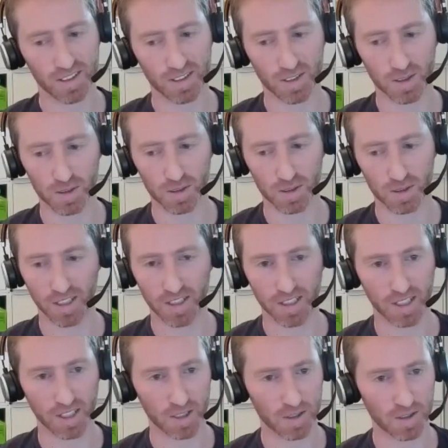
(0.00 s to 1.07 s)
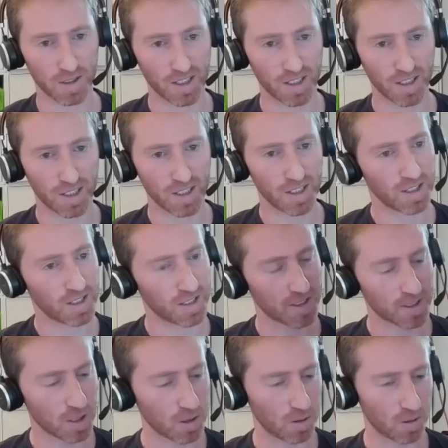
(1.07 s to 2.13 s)
Okay, thank you.
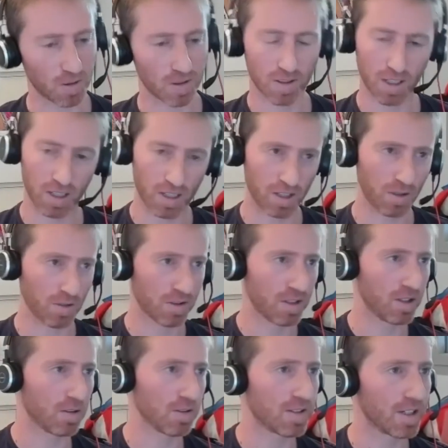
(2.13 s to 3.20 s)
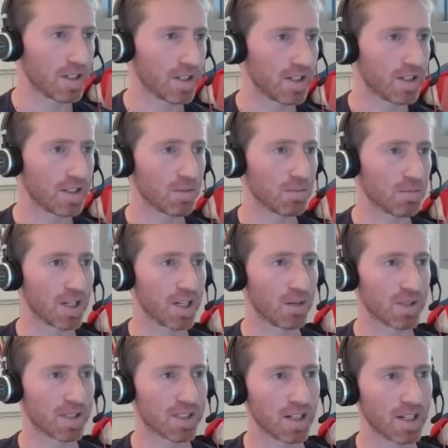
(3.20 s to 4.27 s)
So I don't need to say again that my
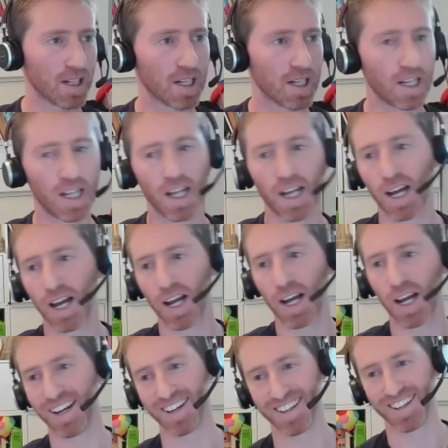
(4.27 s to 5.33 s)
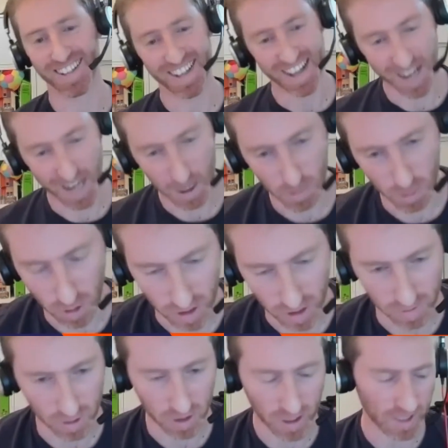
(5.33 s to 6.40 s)
name is Tal. I'm
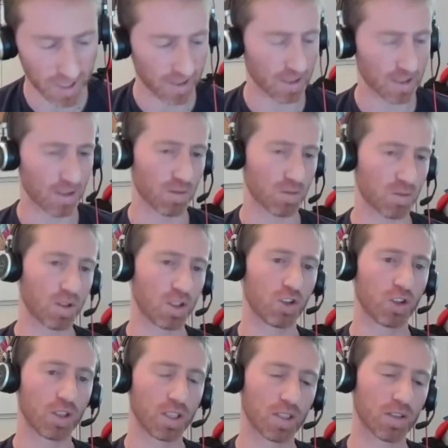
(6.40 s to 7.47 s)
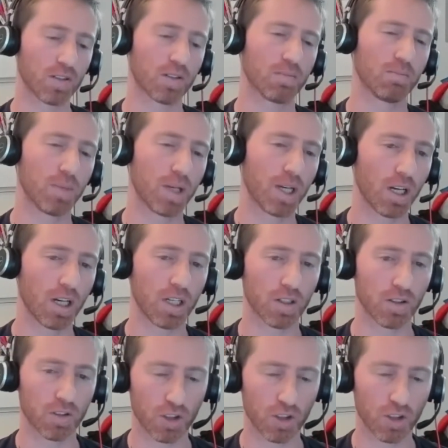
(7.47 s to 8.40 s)
working for NICE as a software engineer, mainly on